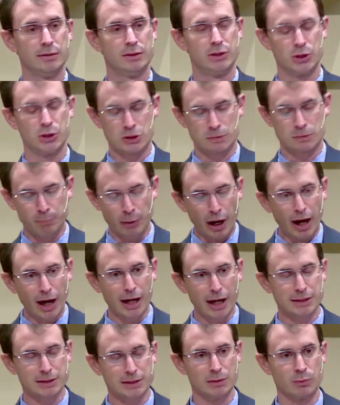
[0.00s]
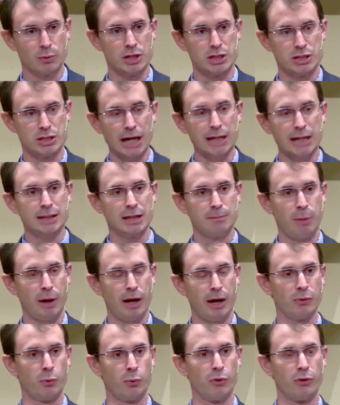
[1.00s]
despised, and rejected
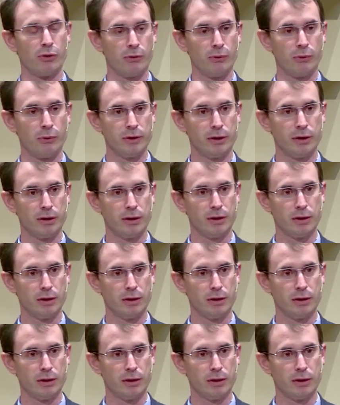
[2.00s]
by the world.